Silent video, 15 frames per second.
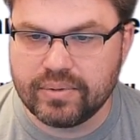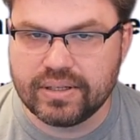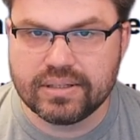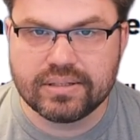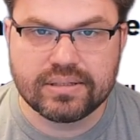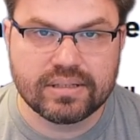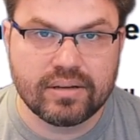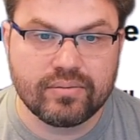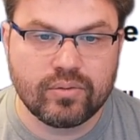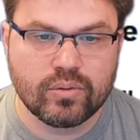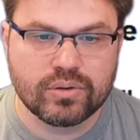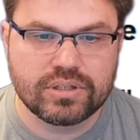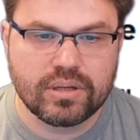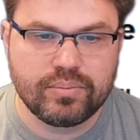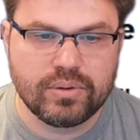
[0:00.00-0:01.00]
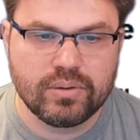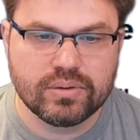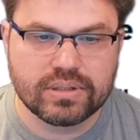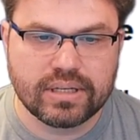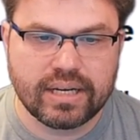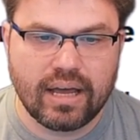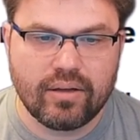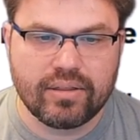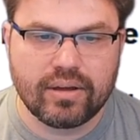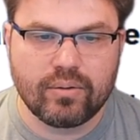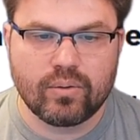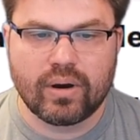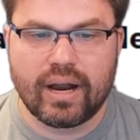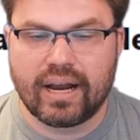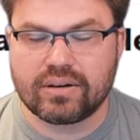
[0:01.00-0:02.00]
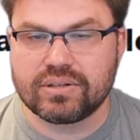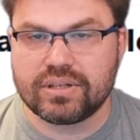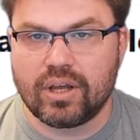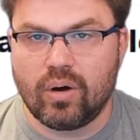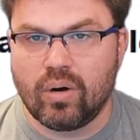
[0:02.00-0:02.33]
D's Zen four C P Us and how they were actually